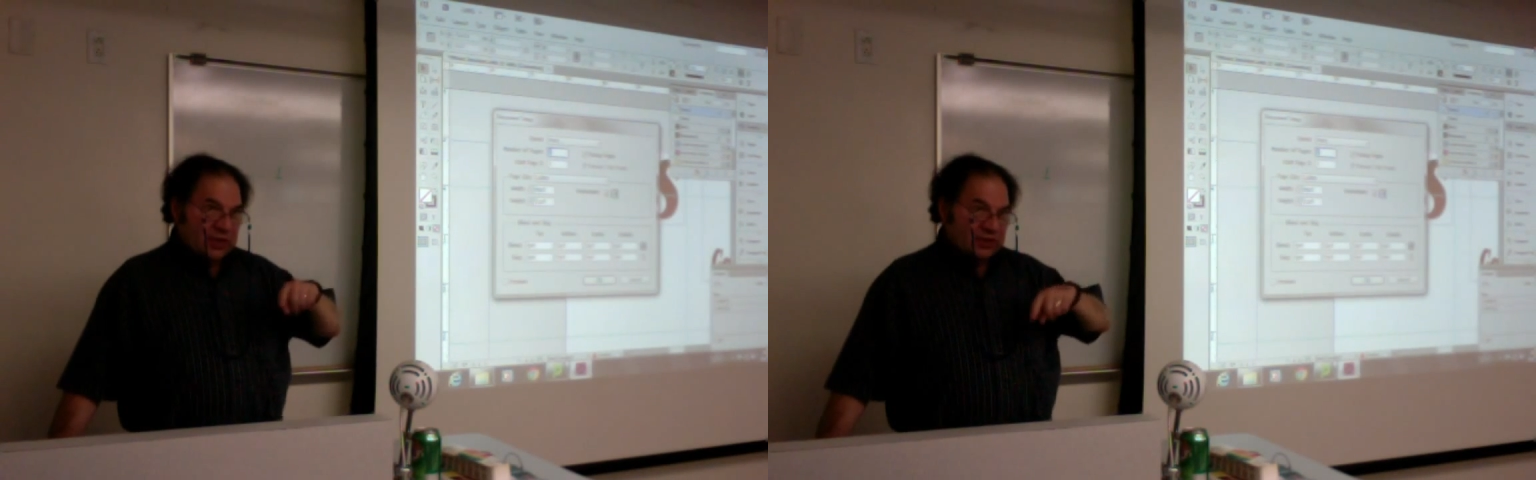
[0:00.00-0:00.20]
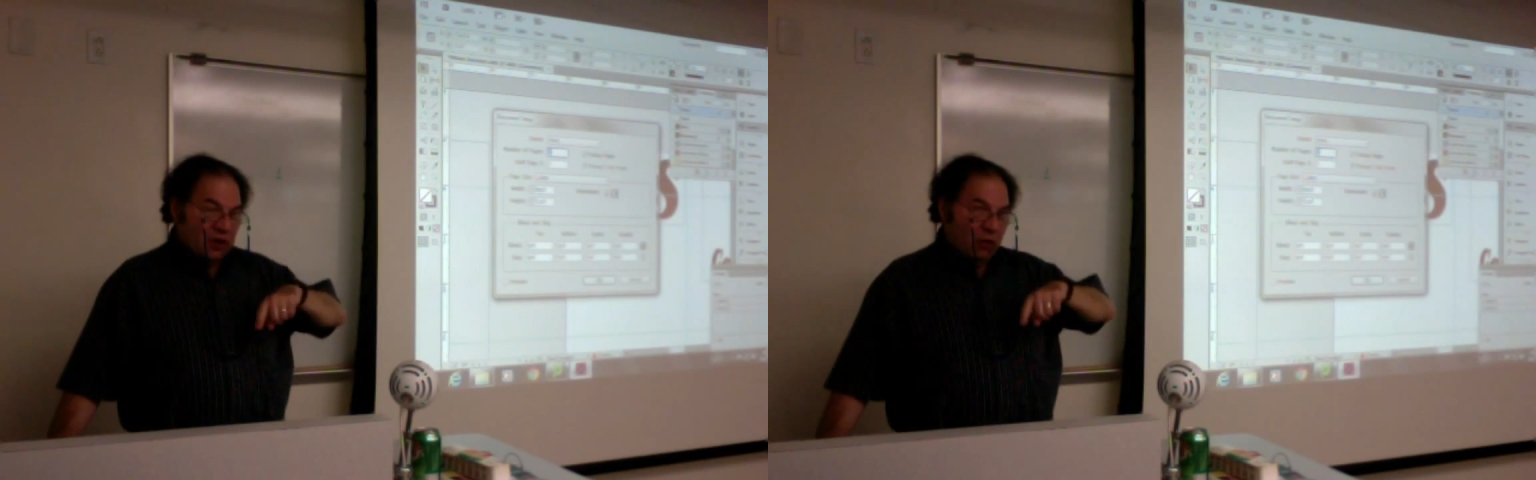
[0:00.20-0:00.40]

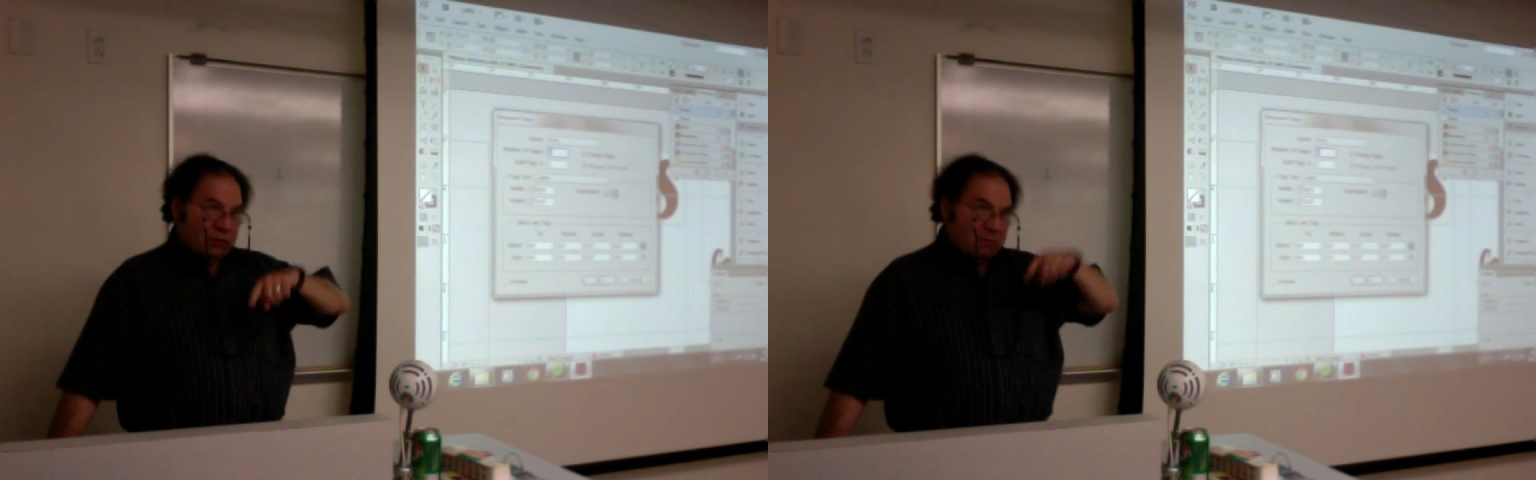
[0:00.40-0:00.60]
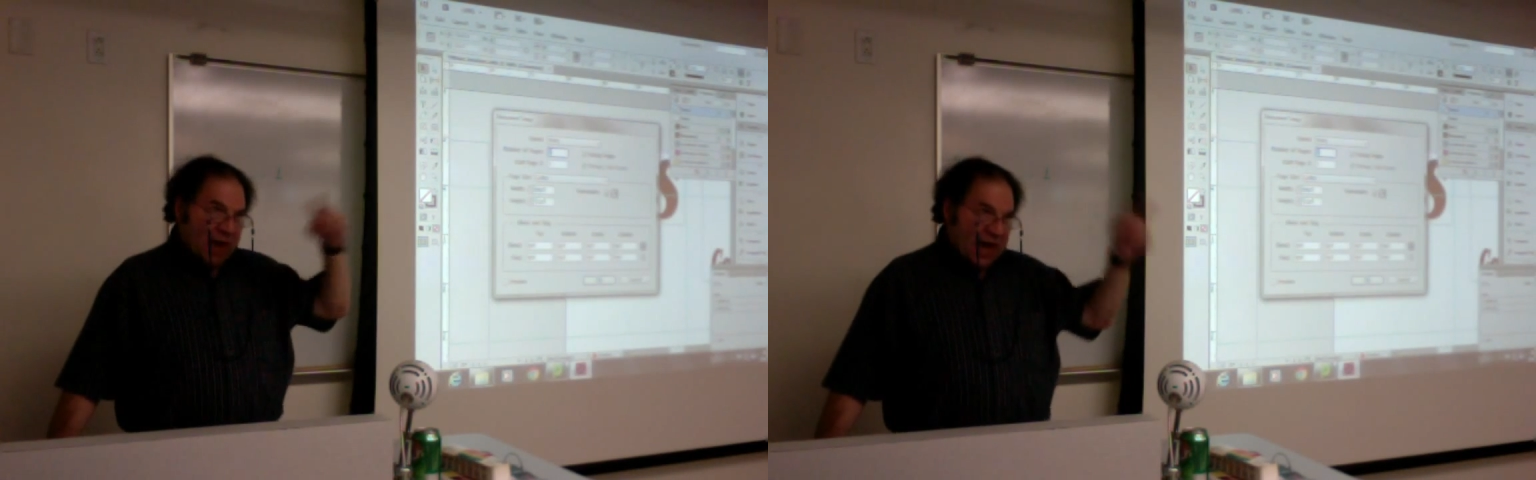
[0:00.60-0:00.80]
going
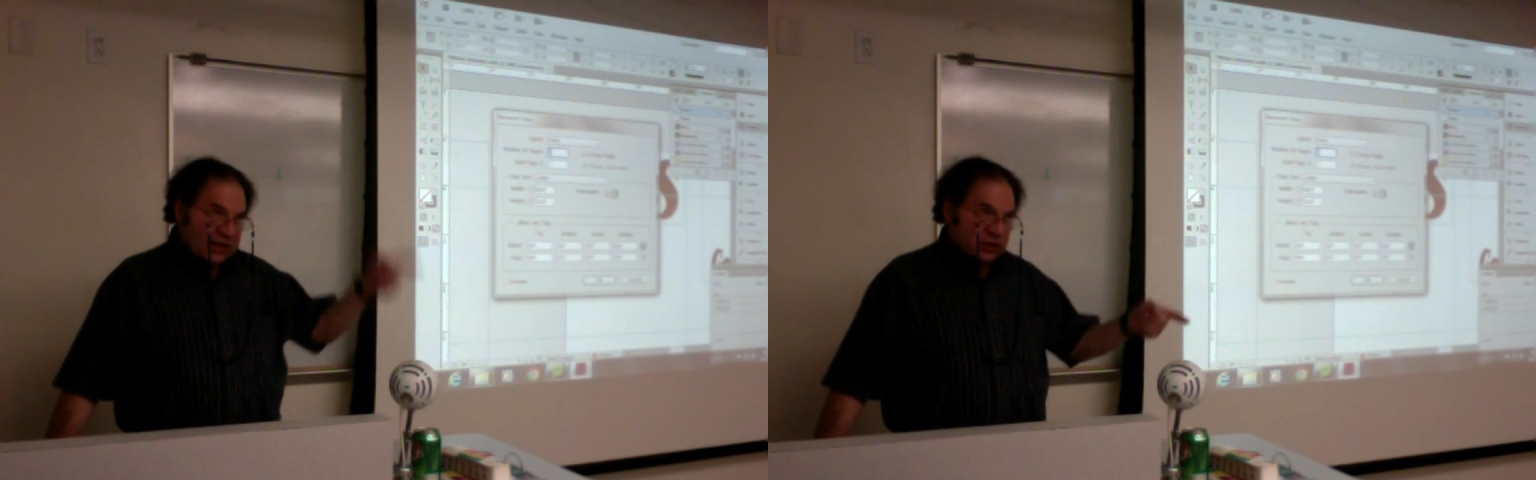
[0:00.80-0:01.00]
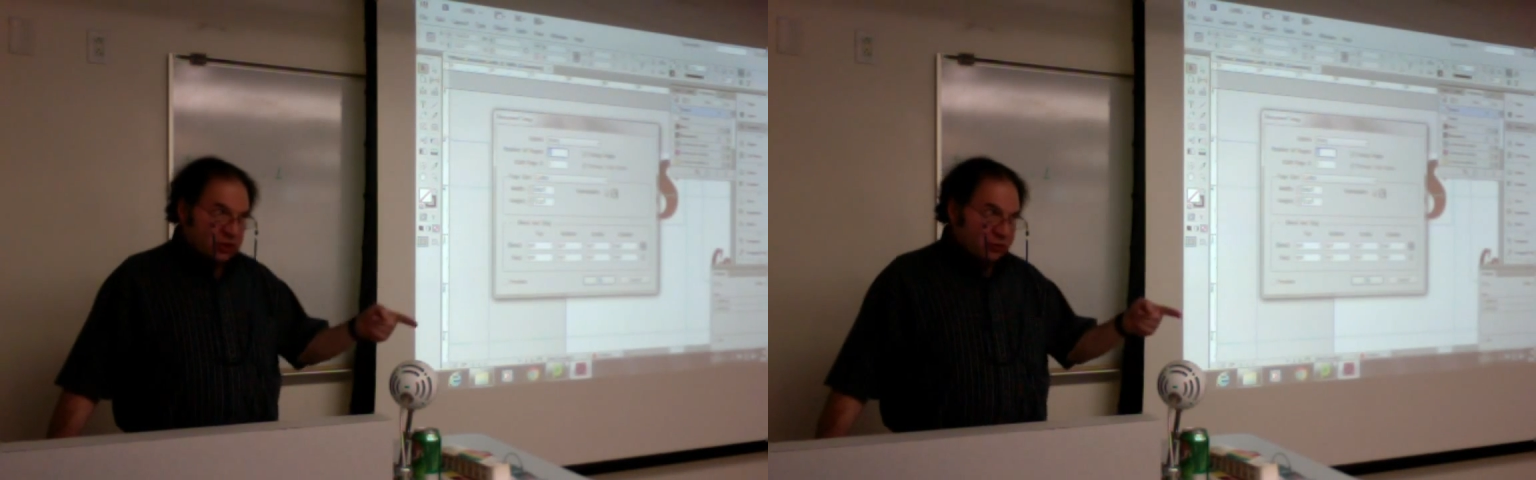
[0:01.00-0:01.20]
back to
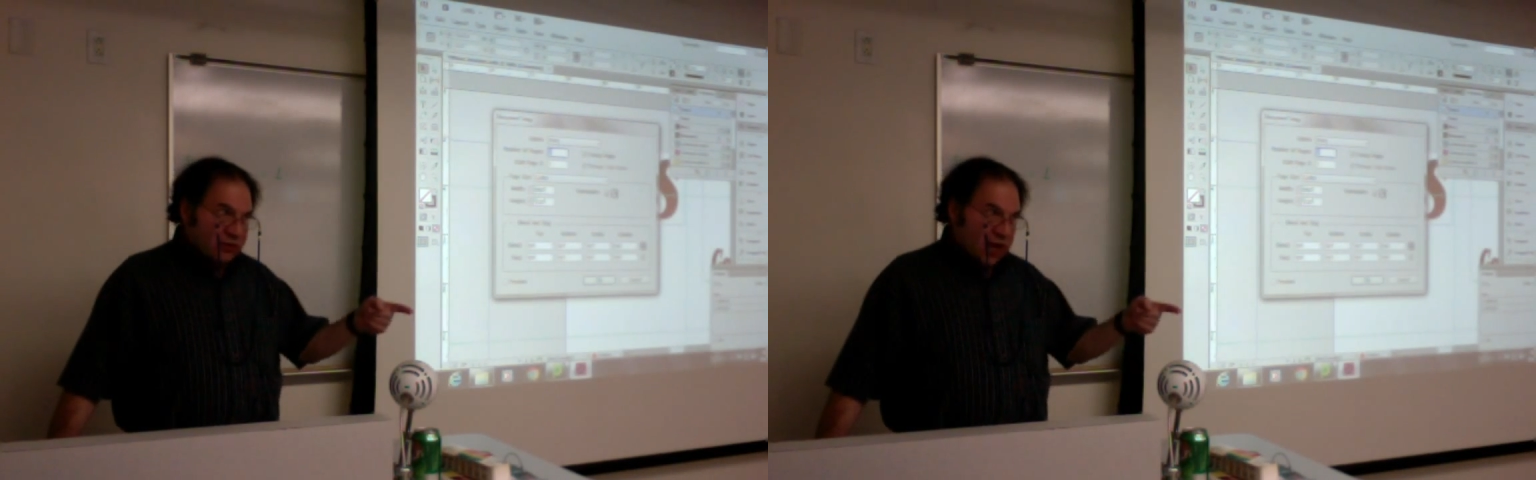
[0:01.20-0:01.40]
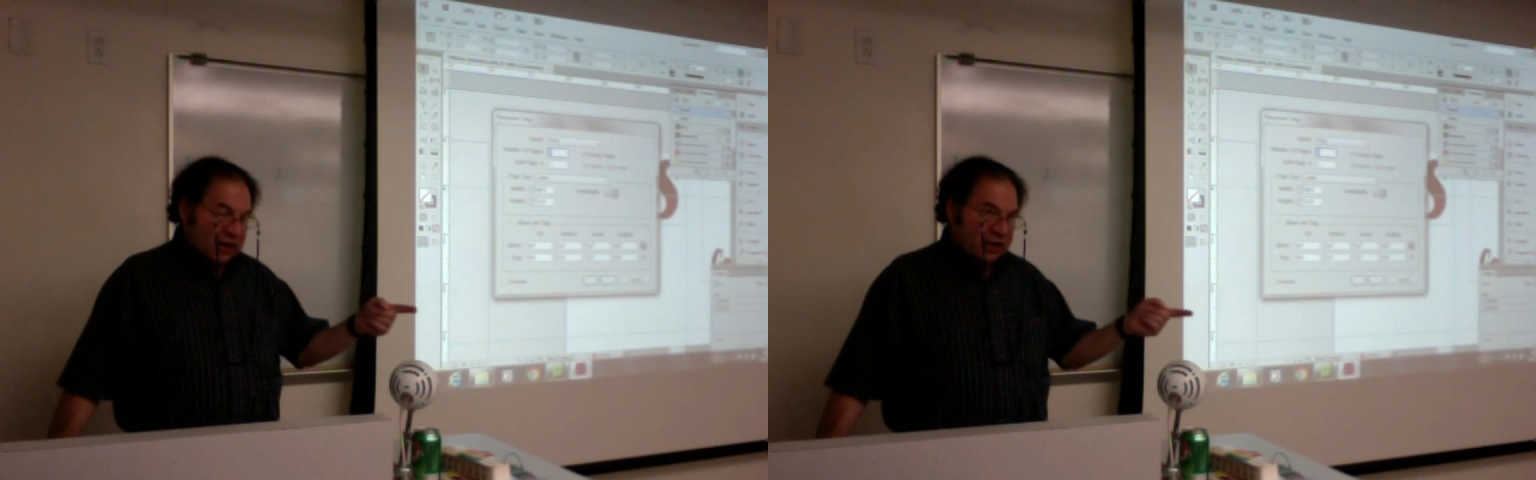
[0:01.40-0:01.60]
new
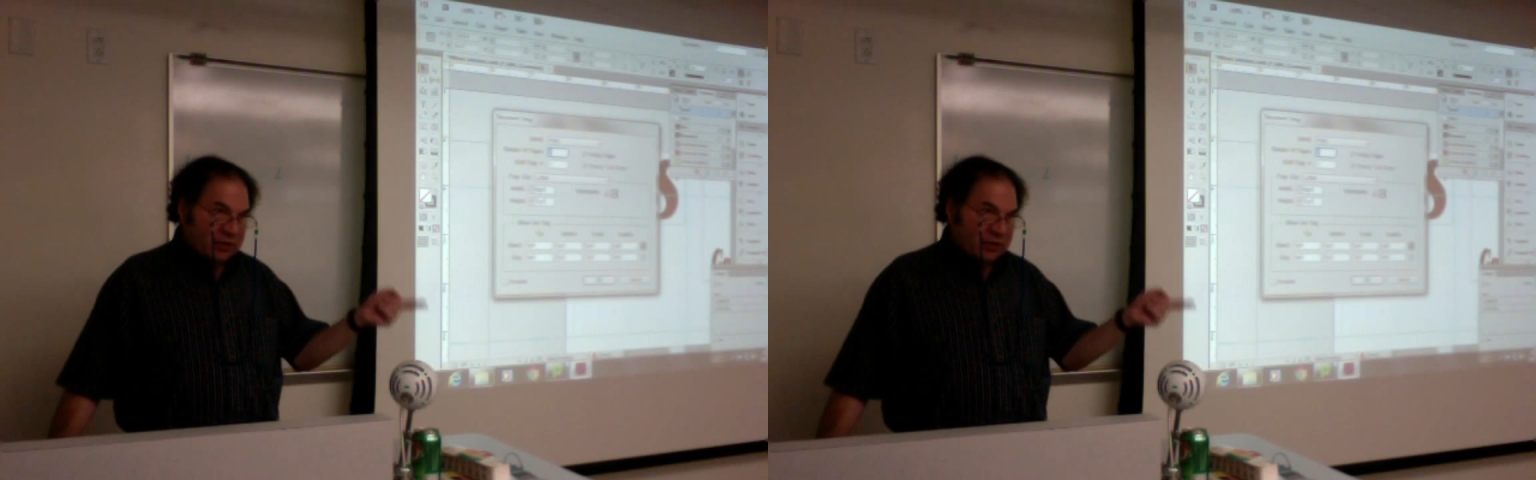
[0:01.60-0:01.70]
document